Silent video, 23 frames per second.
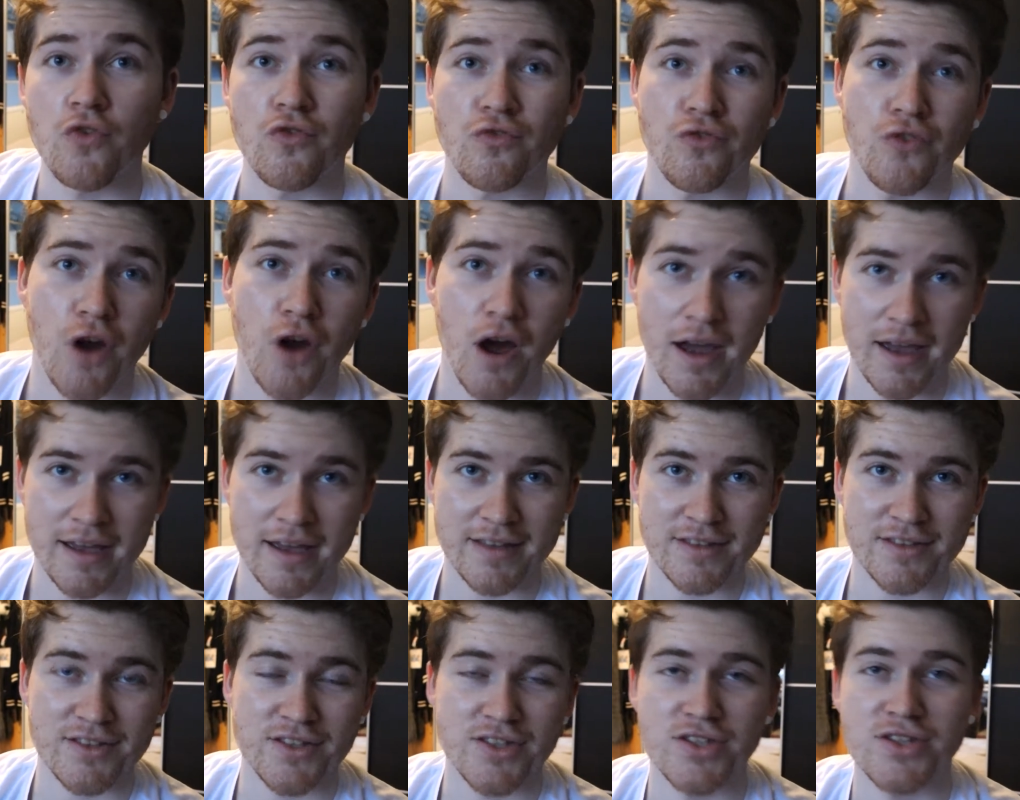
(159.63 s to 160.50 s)

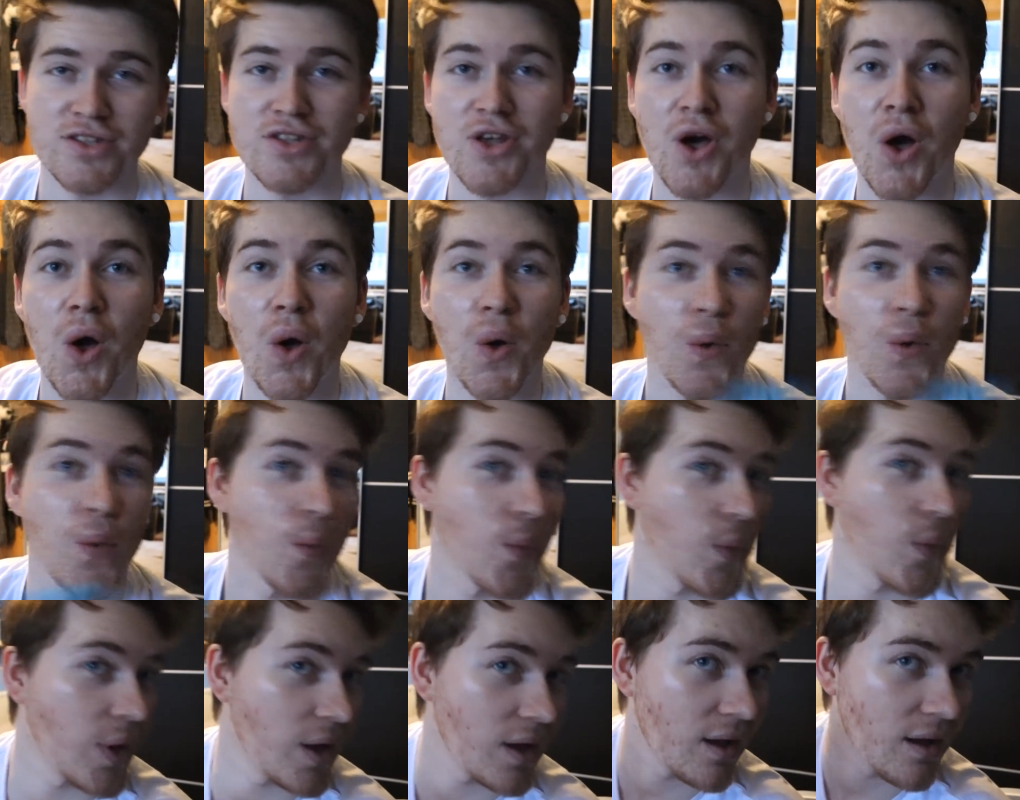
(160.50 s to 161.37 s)
Right,
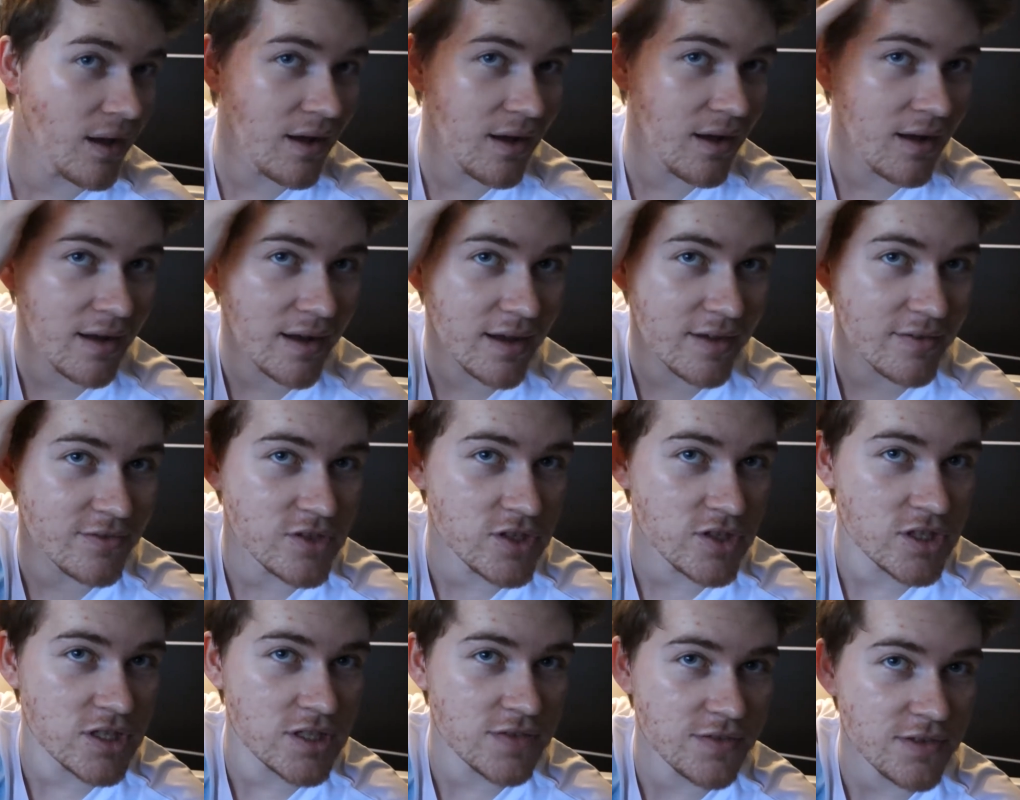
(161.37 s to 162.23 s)
so I've
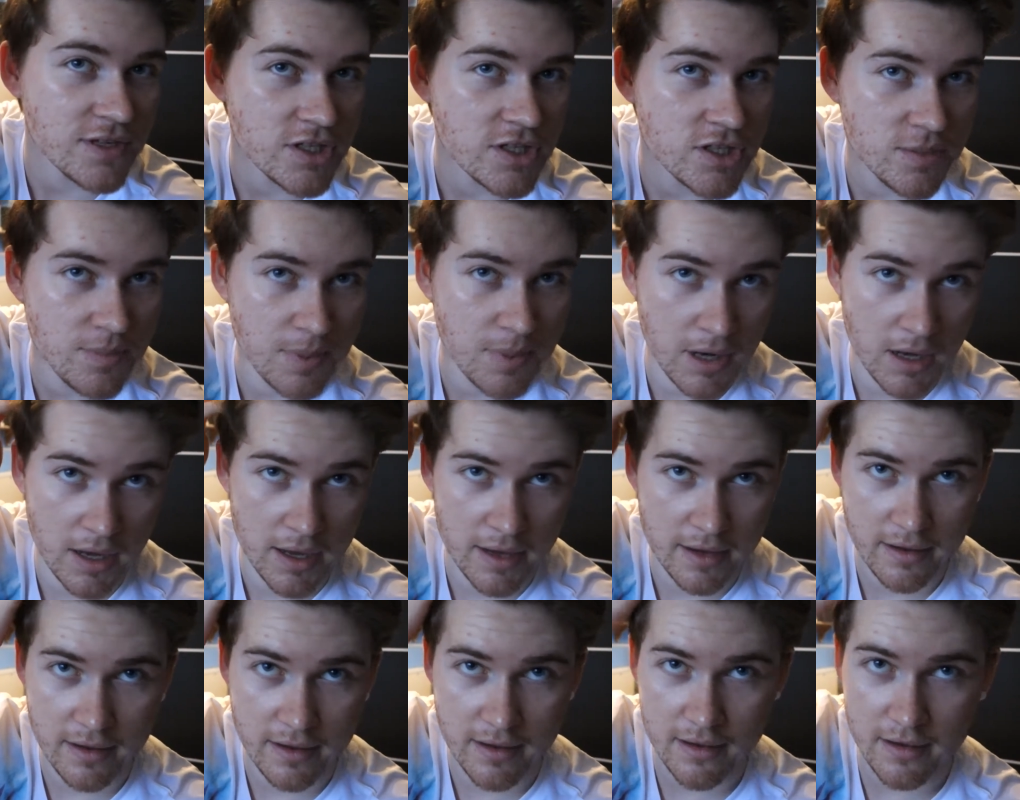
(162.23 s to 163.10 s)
just finished
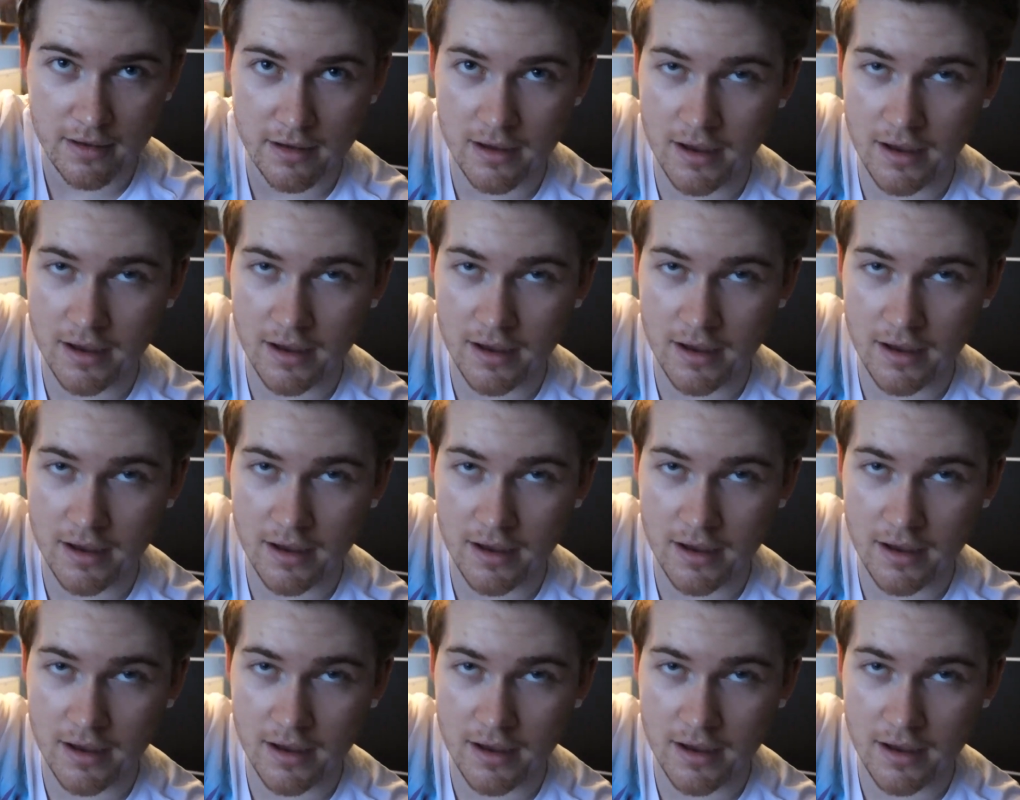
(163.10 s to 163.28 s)
applying it.